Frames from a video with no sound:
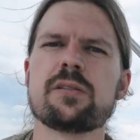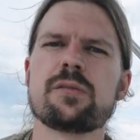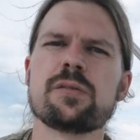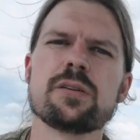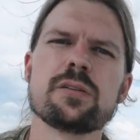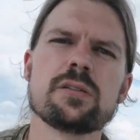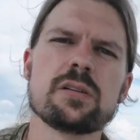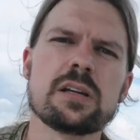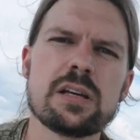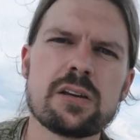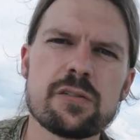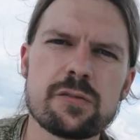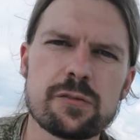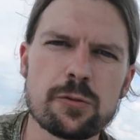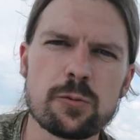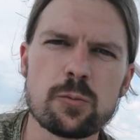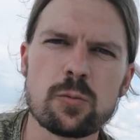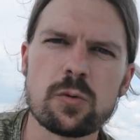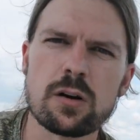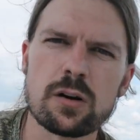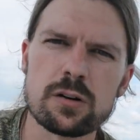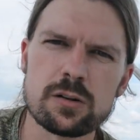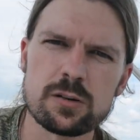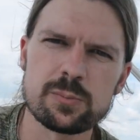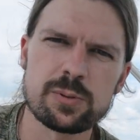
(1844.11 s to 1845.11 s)
If you leave your
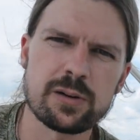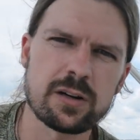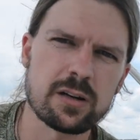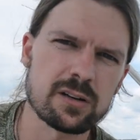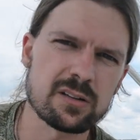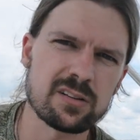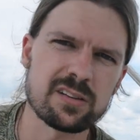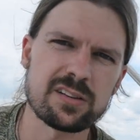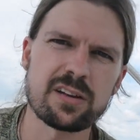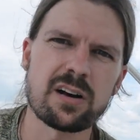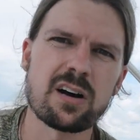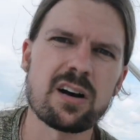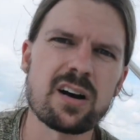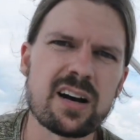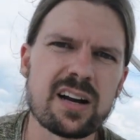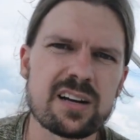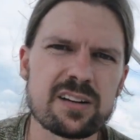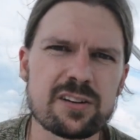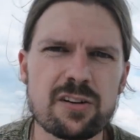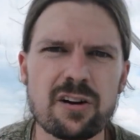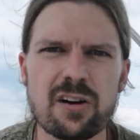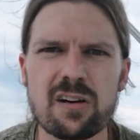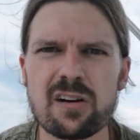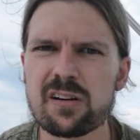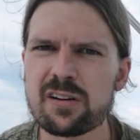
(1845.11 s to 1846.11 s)
water bottle in the
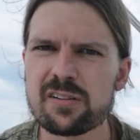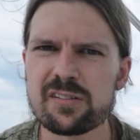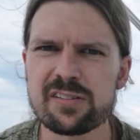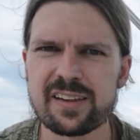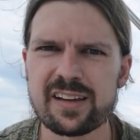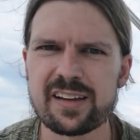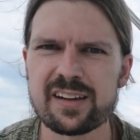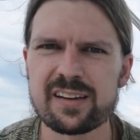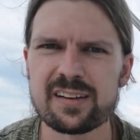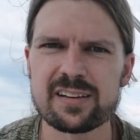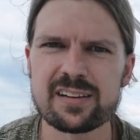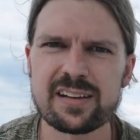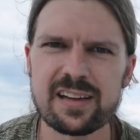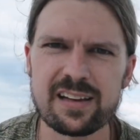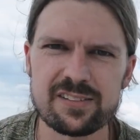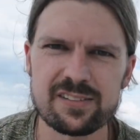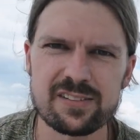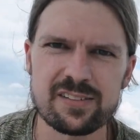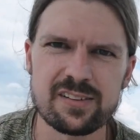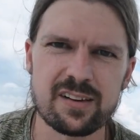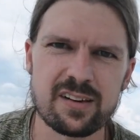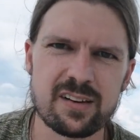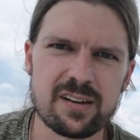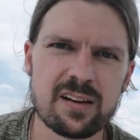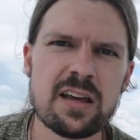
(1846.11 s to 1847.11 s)
hot car, then it
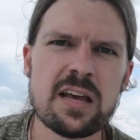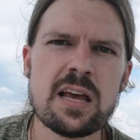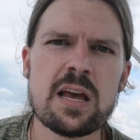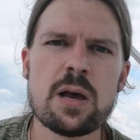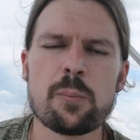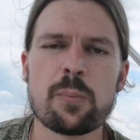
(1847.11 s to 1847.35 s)
gets in.